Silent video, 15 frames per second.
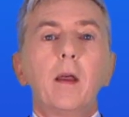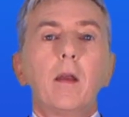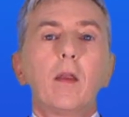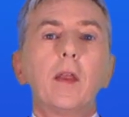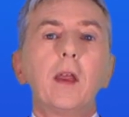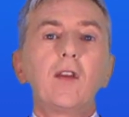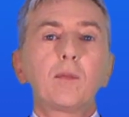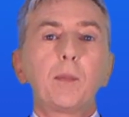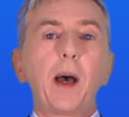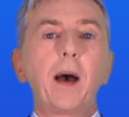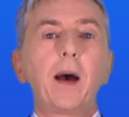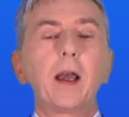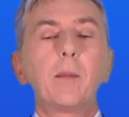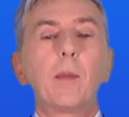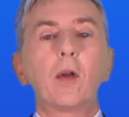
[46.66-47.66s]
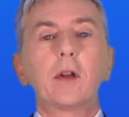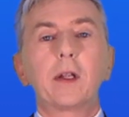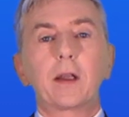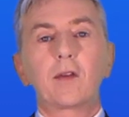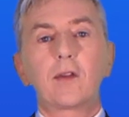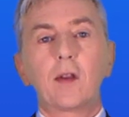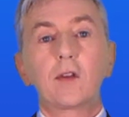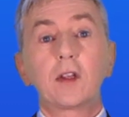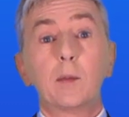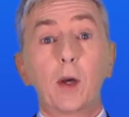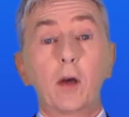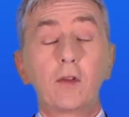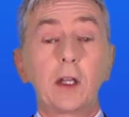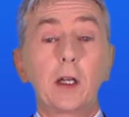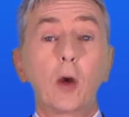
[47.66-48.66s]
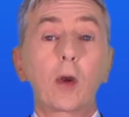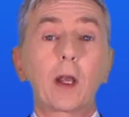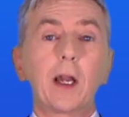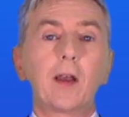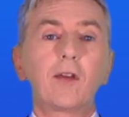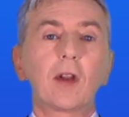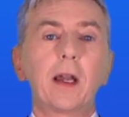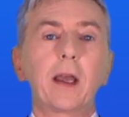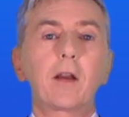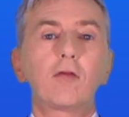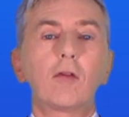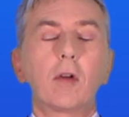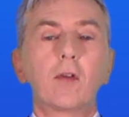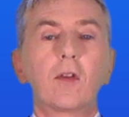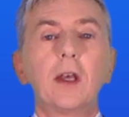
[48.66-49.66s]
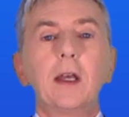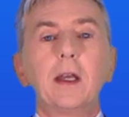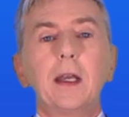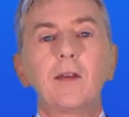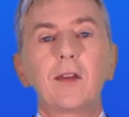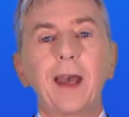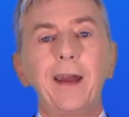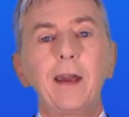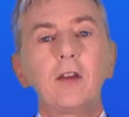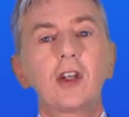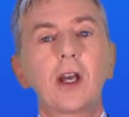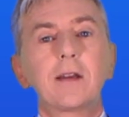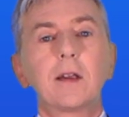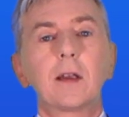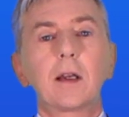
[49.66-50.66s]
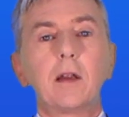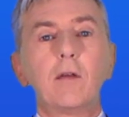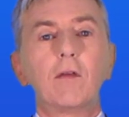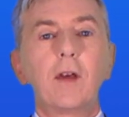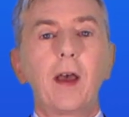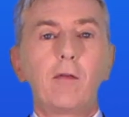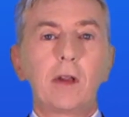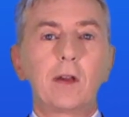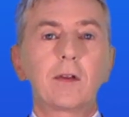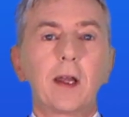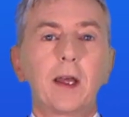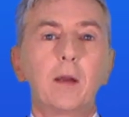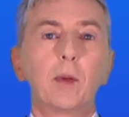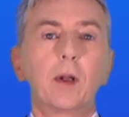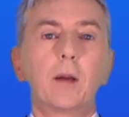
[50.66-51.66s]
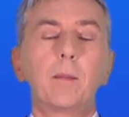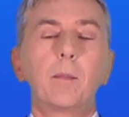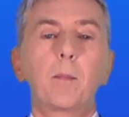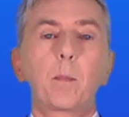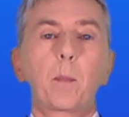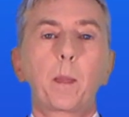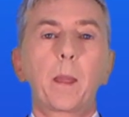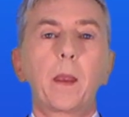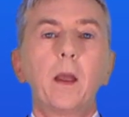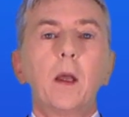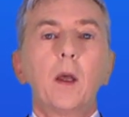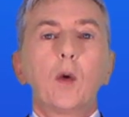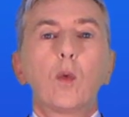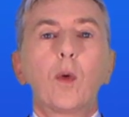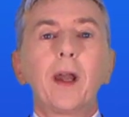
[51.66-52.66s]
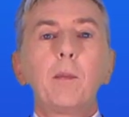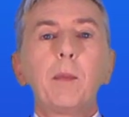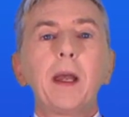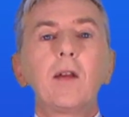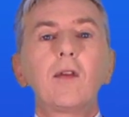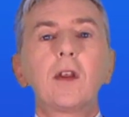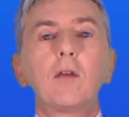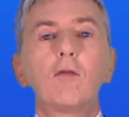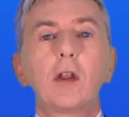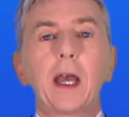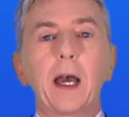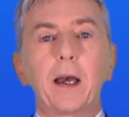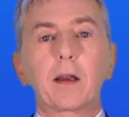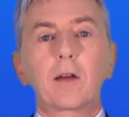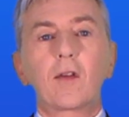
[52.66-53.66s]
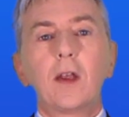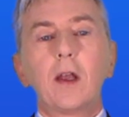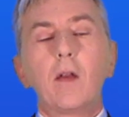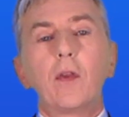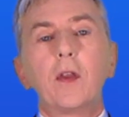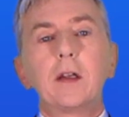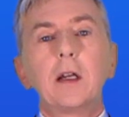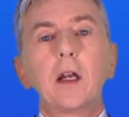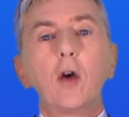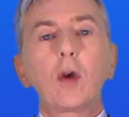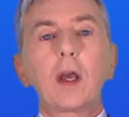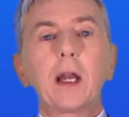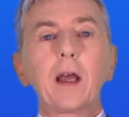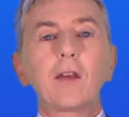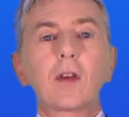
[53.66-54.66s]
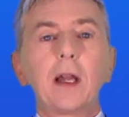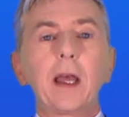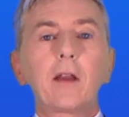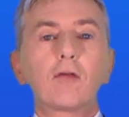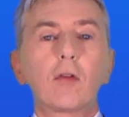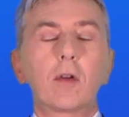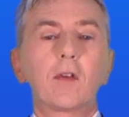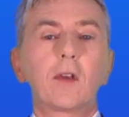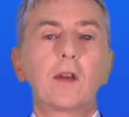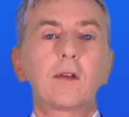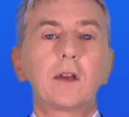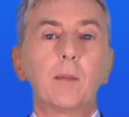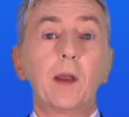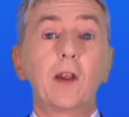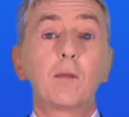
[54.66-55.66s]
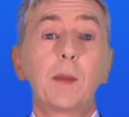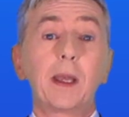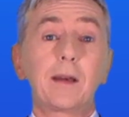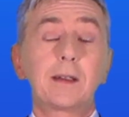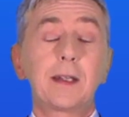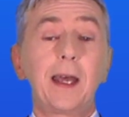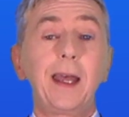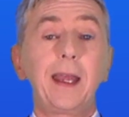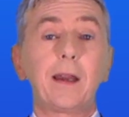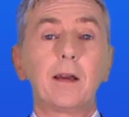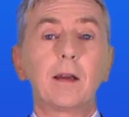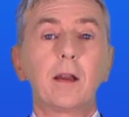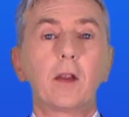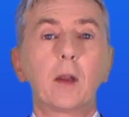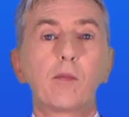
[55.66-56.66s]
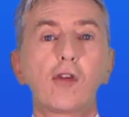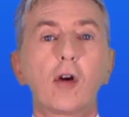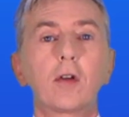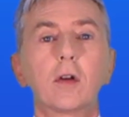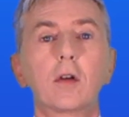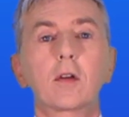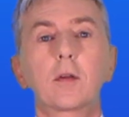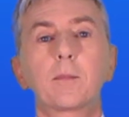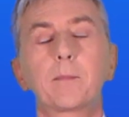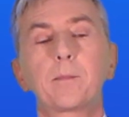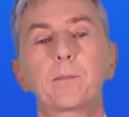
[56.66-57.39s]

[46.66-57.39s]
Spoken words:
This pi bonding system of delocalized electrons is energetically very stable. When benzene reacts, the delocalized electron system is maintained in the product.